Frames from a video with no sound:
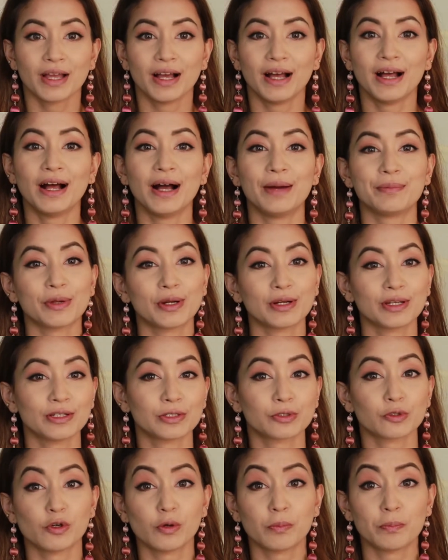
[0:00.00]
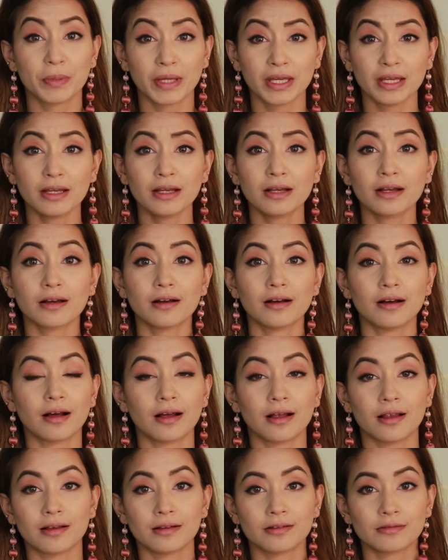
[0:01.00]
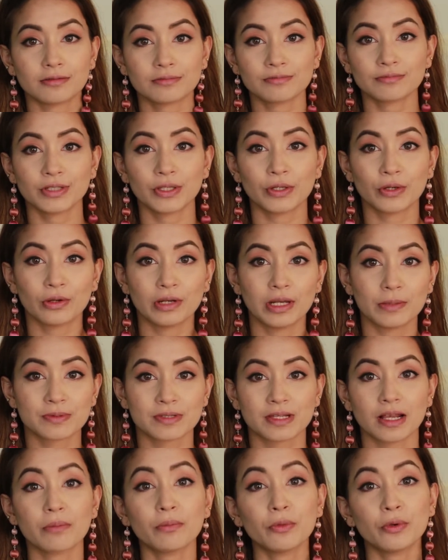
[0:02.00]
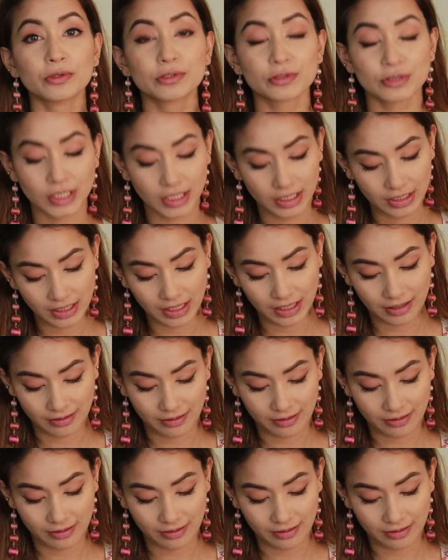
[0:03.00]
I'm not into a pink lipstick mood today.